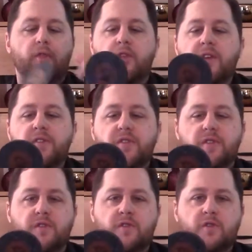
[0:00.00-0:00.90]
This
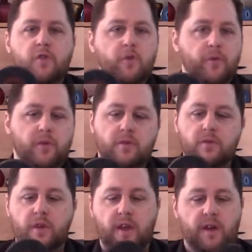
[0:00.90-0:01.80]
is super
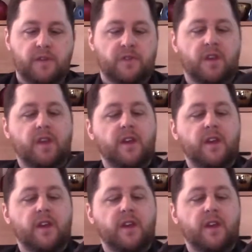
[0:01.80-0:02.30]
cool, guys.